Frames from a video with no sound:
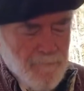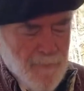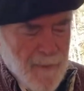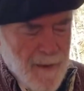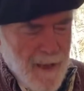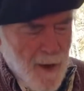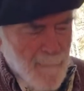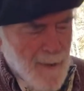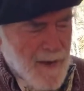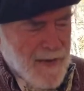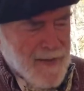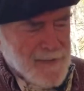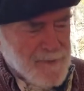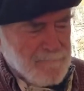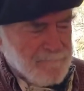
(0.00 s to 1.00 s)

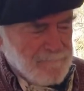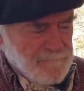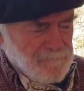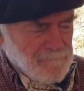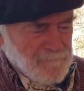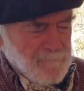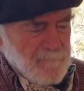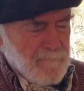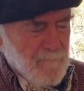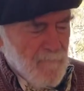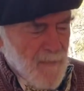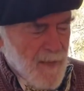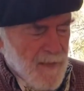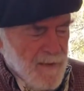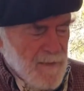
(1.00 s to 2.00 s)
harmonicas.
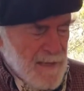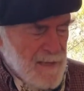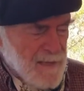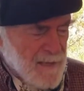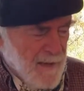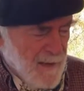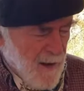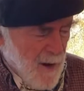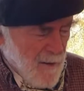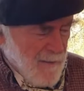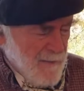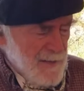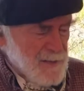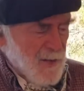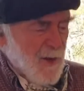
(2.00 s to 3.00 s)
These
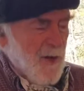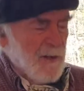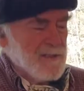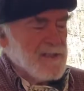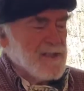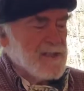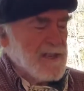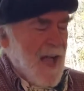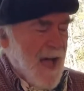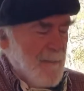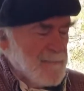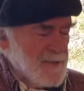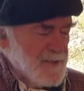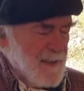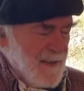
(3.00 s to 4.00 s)
are called
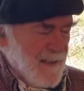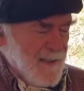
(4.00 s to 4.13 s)
stops.